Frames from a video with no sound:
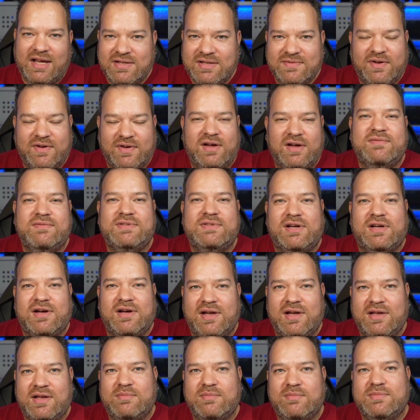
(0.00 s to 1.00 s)
5
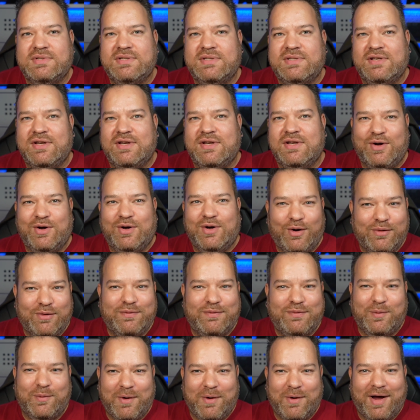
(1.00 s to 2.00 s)
times, all
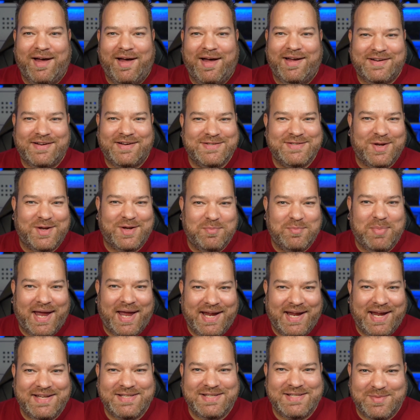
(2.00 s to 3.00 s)
for work, so
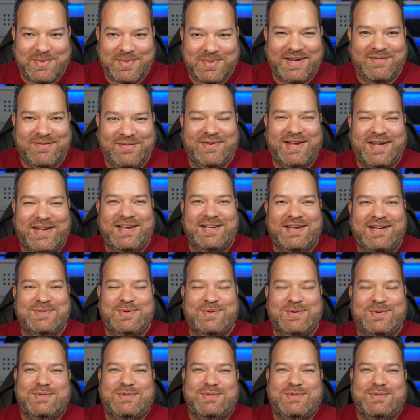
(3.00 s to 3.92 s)
paid to be in Vegas, which was